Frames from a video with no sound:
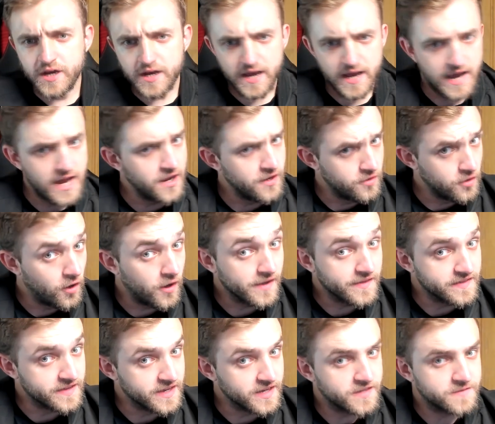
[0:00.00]
and not at
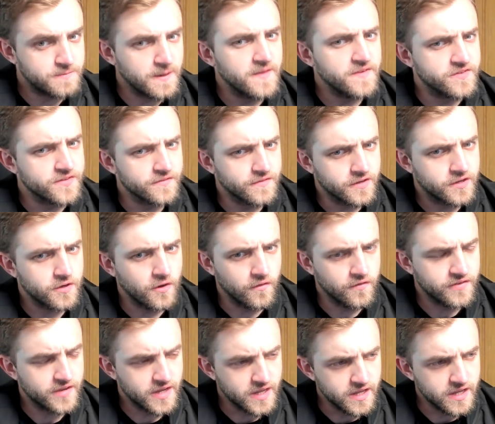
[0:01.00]
the expense of the
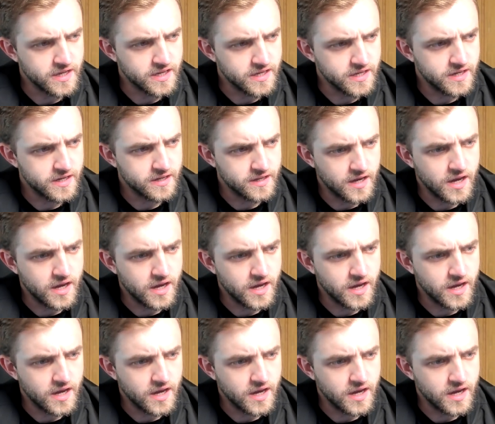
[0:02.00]
content here,